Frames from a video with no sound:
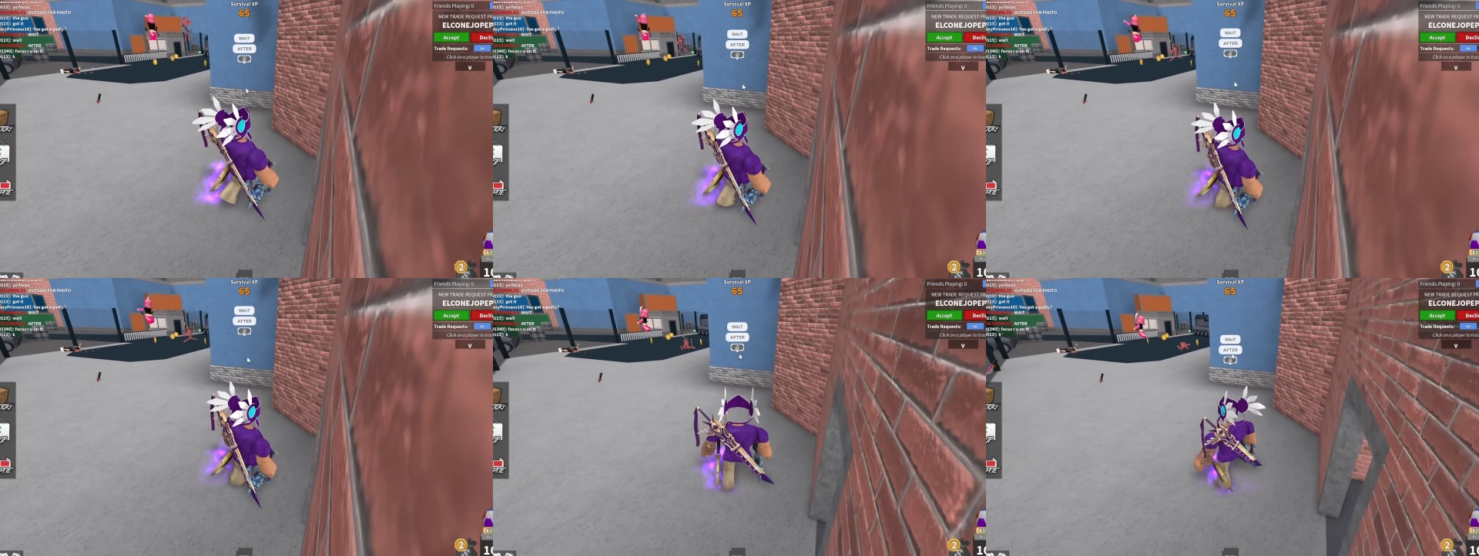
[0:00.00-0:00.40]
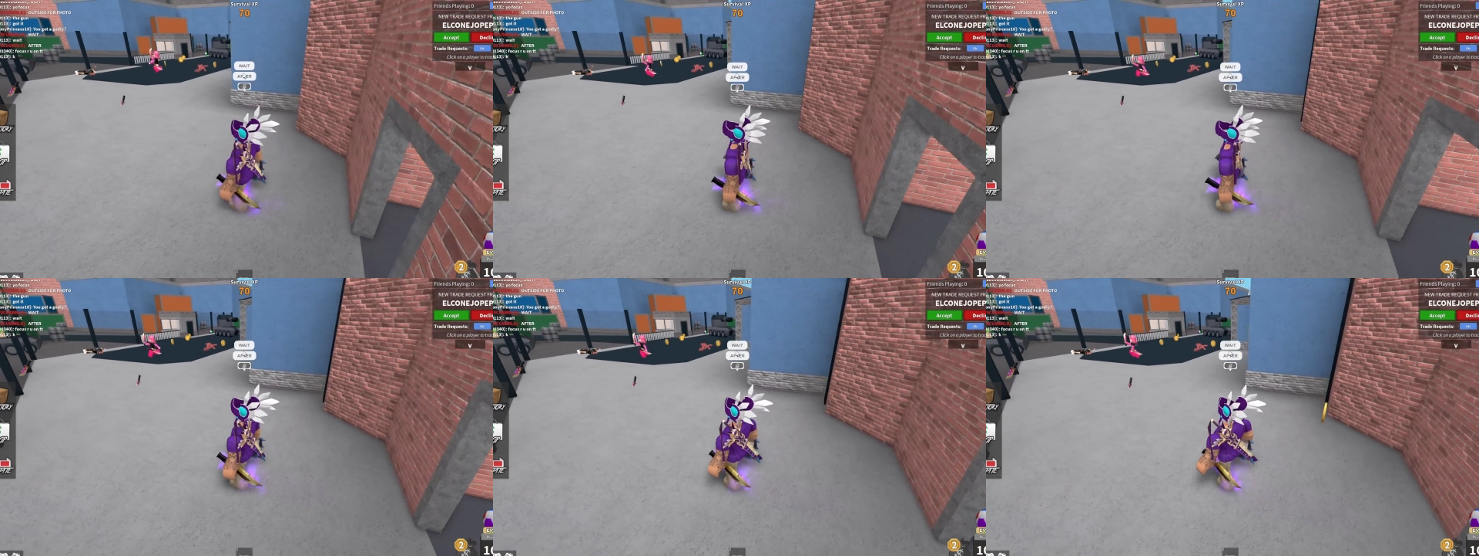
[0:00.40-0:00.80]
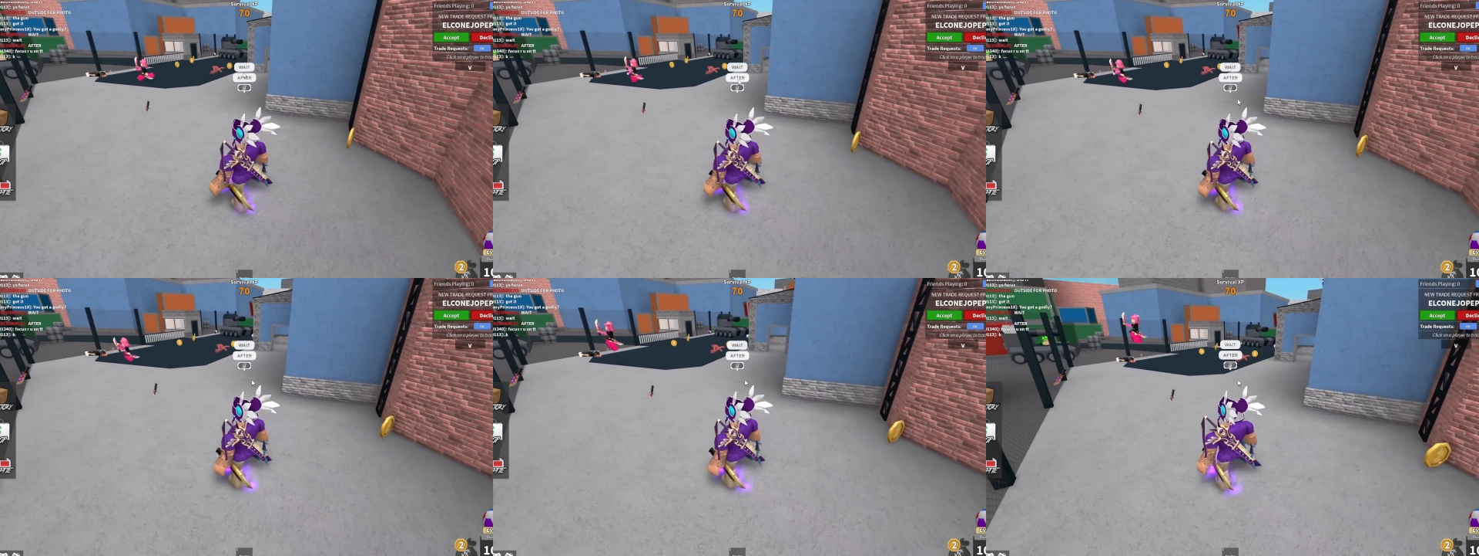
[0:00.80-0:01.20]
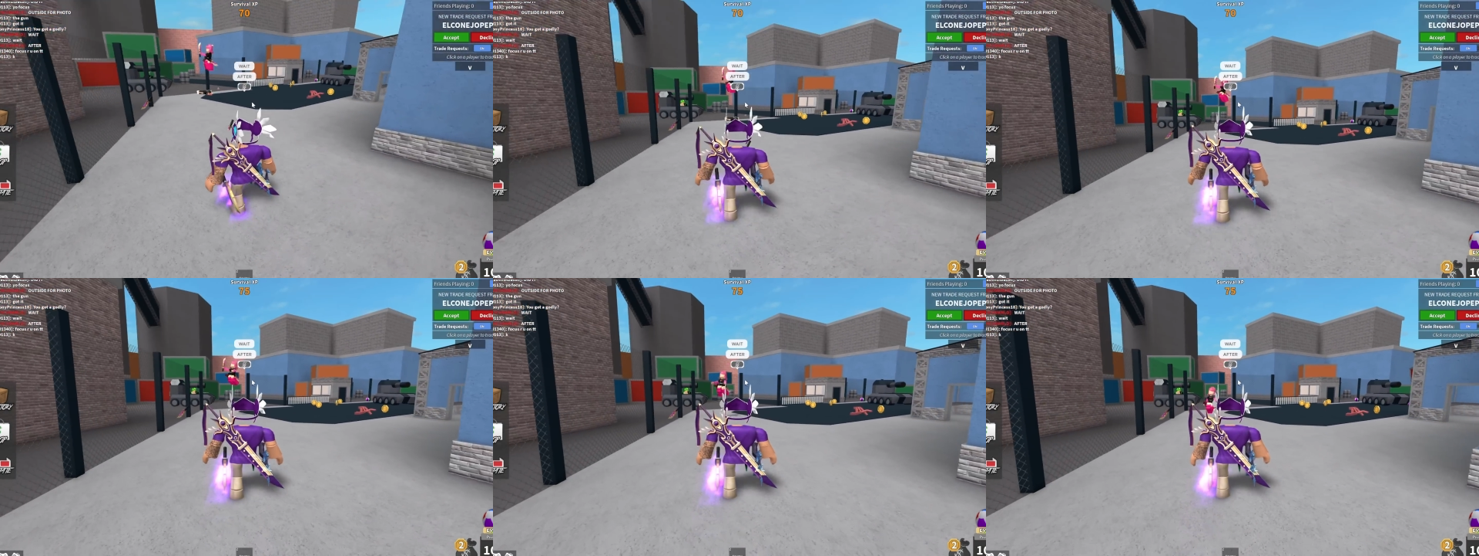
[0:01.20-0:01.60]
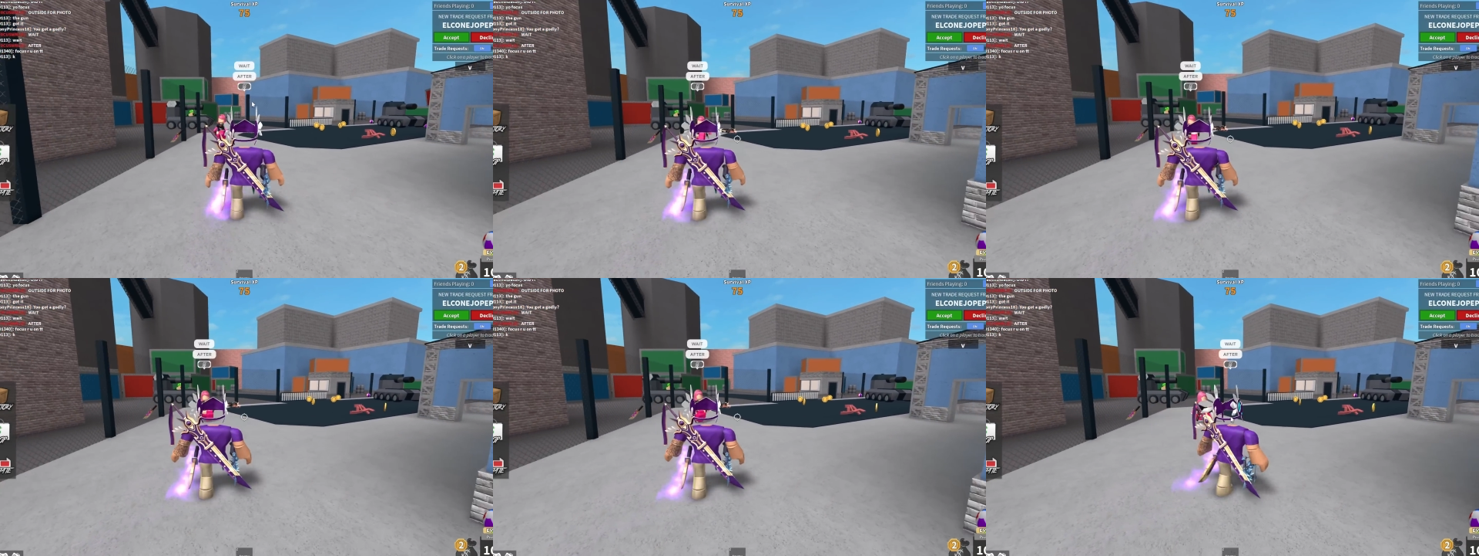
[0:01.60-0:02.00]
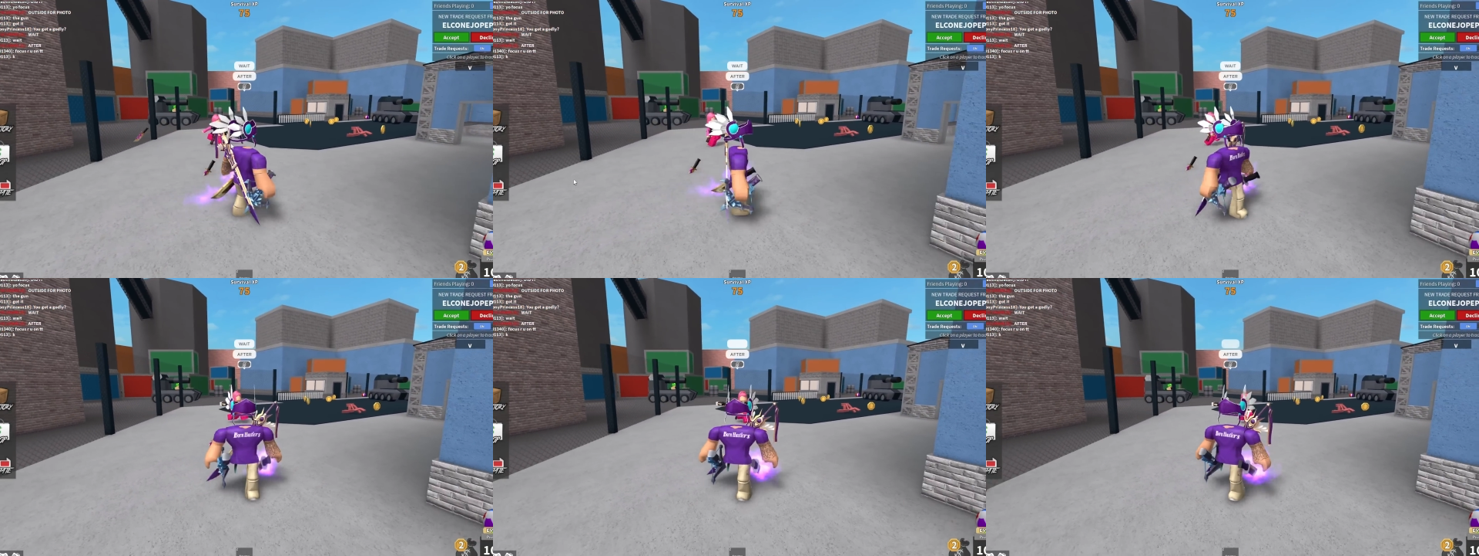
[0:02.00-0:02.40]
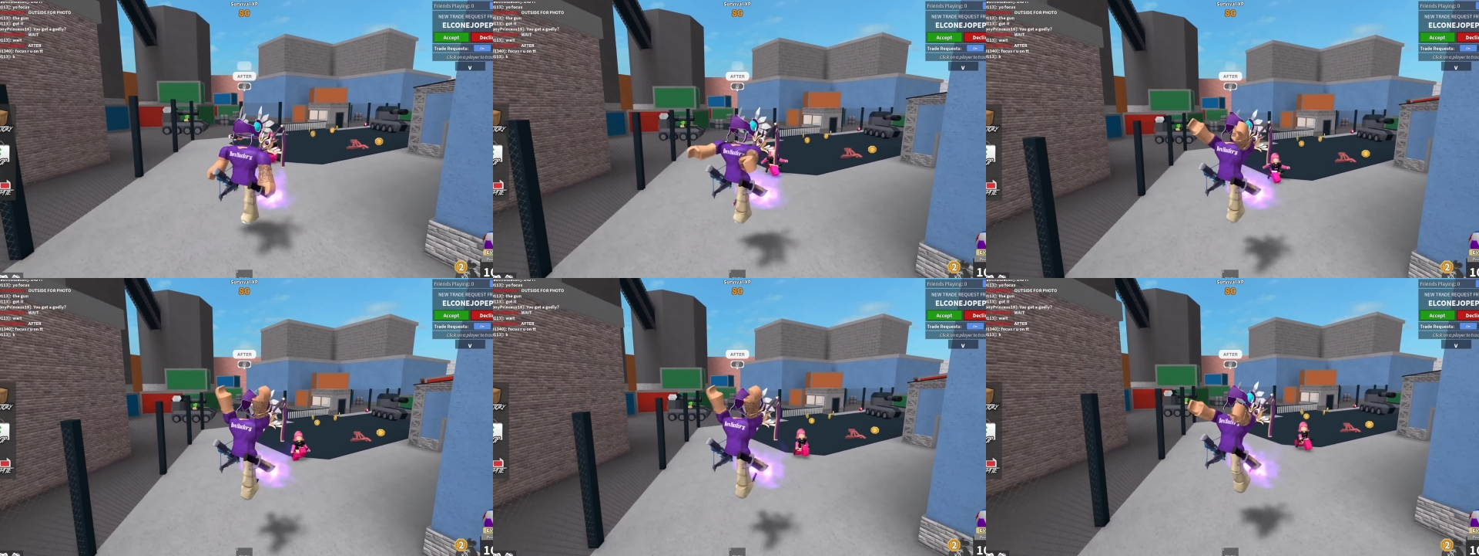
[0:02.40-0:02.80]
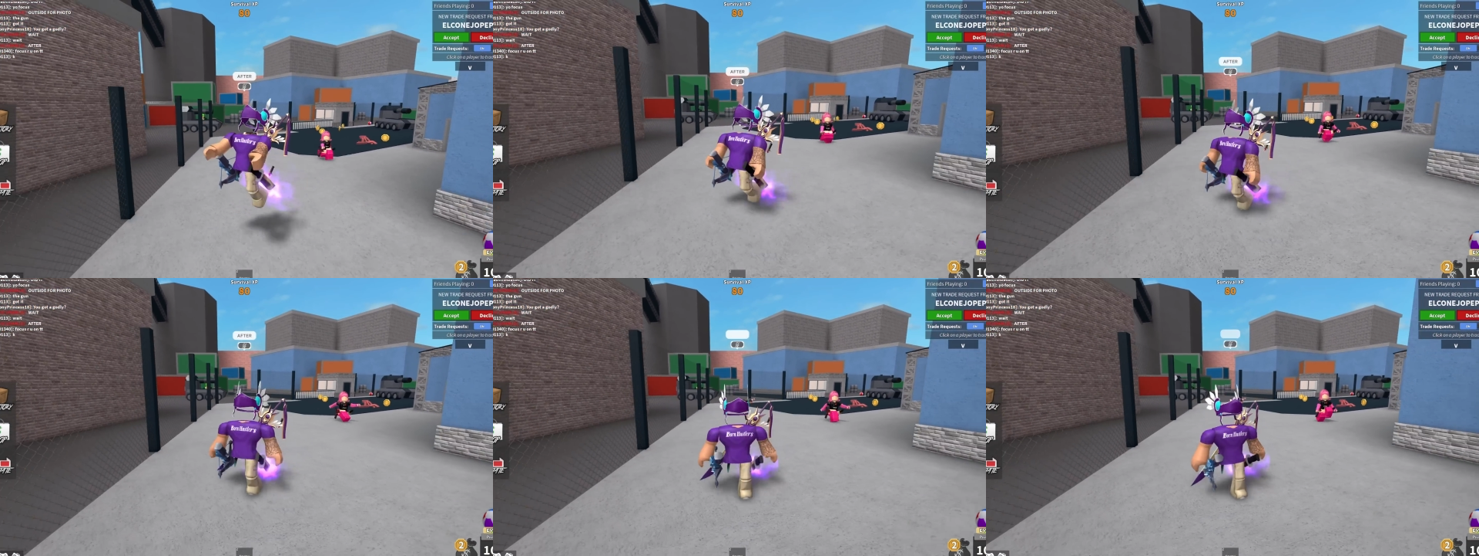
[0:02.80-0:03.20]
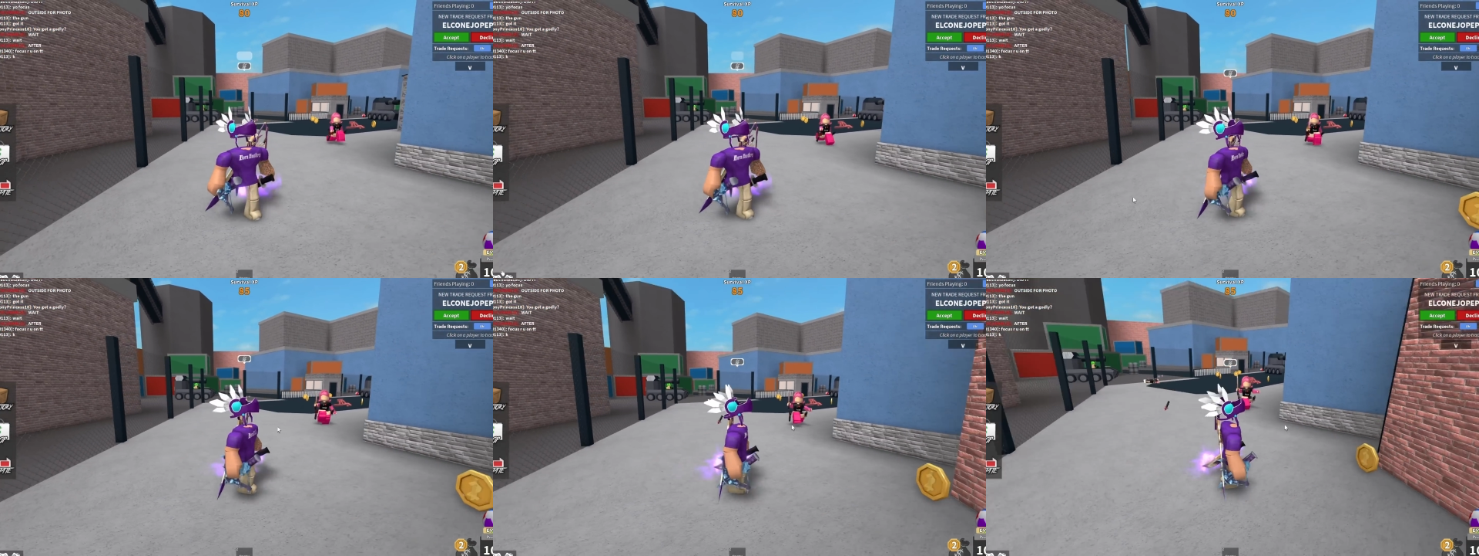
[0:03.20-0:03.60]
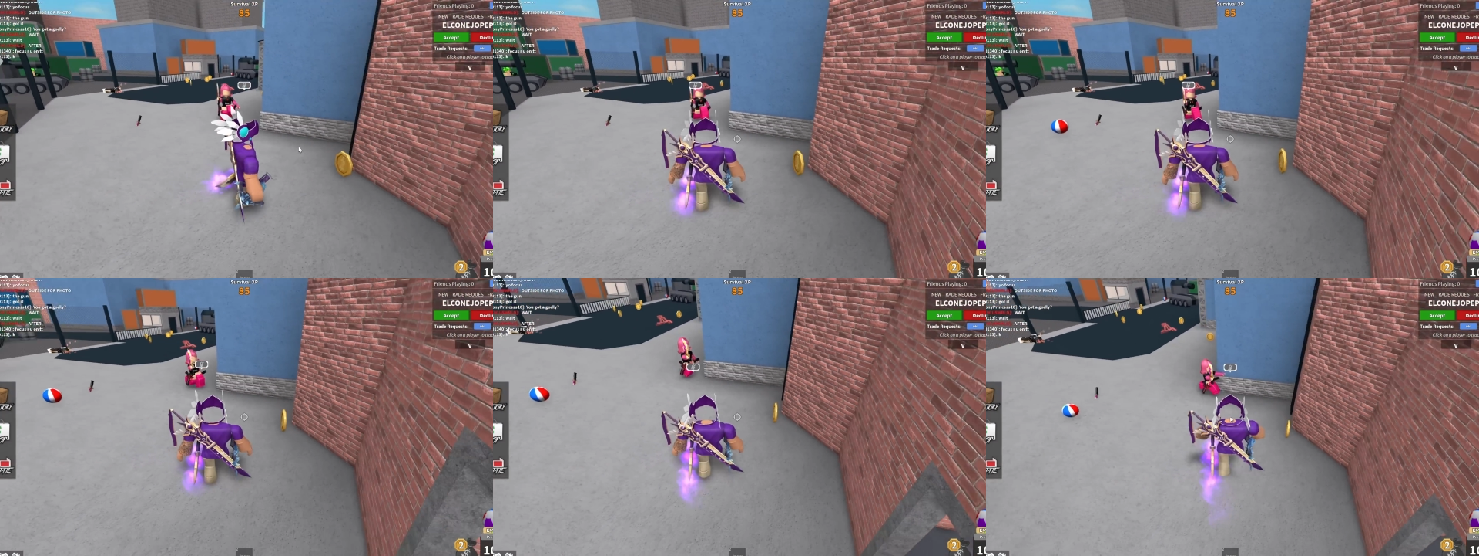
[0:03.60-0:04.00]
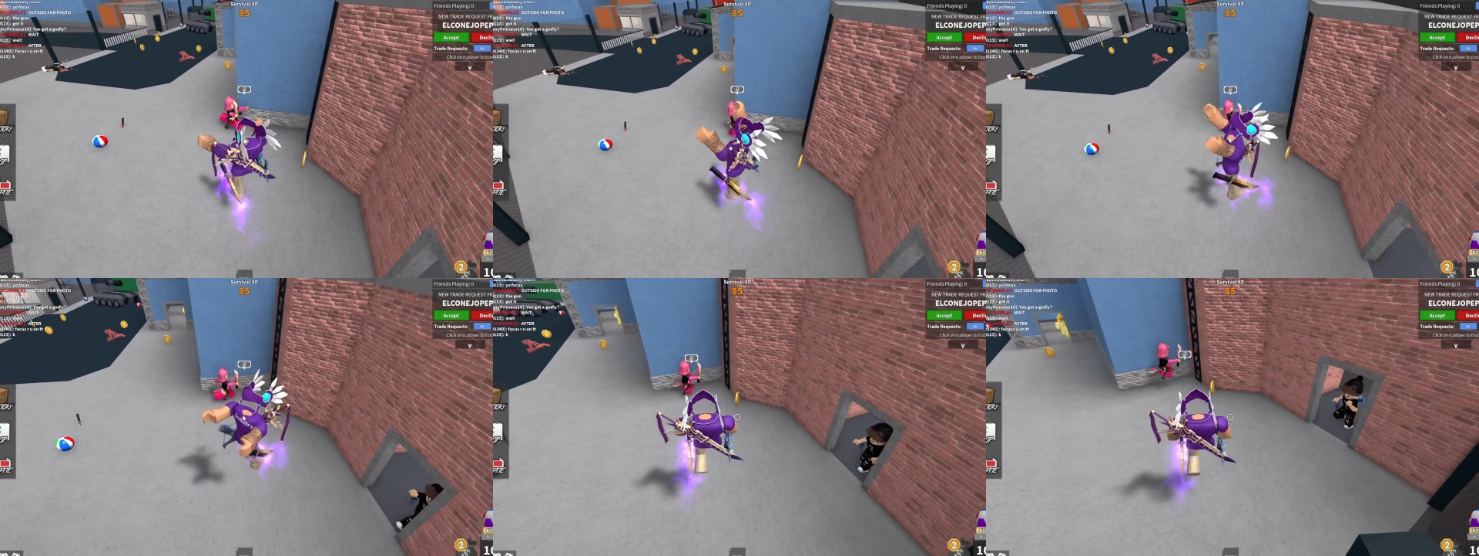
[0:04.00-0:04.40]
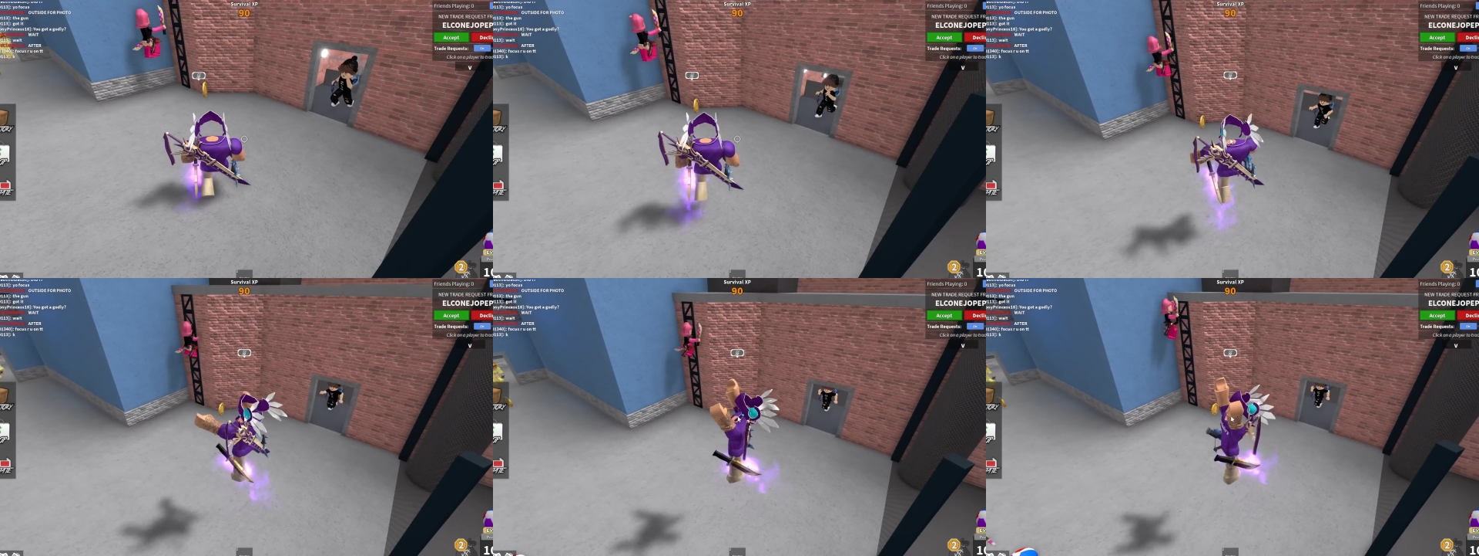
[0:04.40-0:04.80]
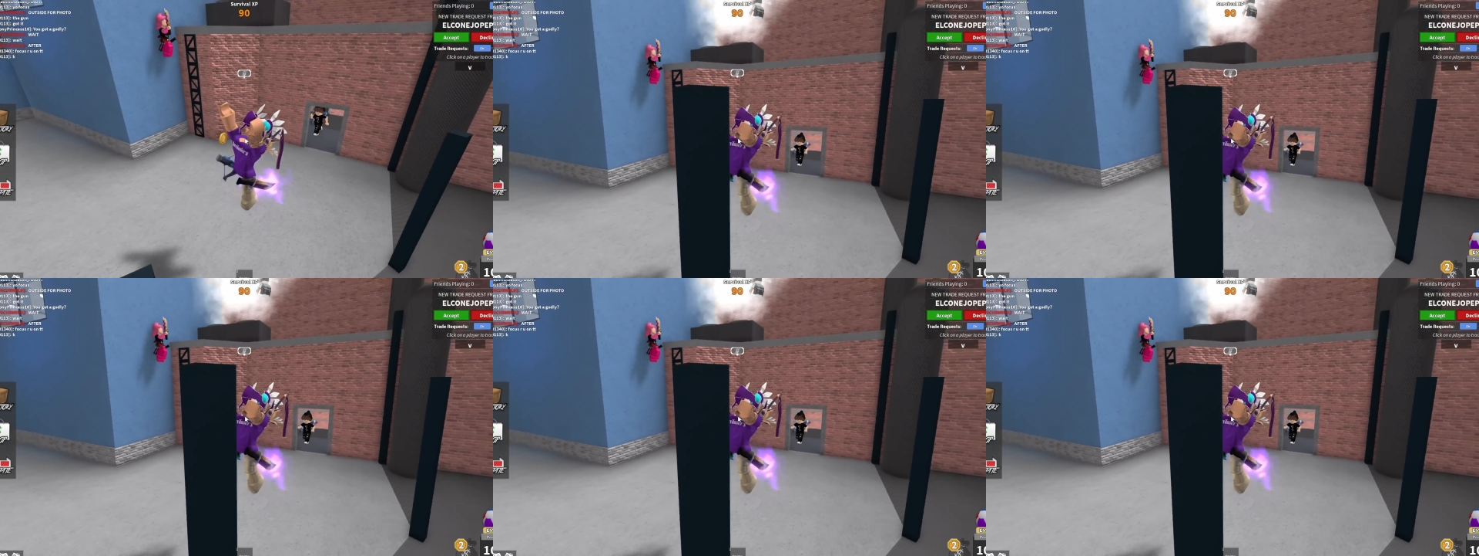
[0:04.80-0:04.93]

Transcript: No face is visible, so there are no lips to read.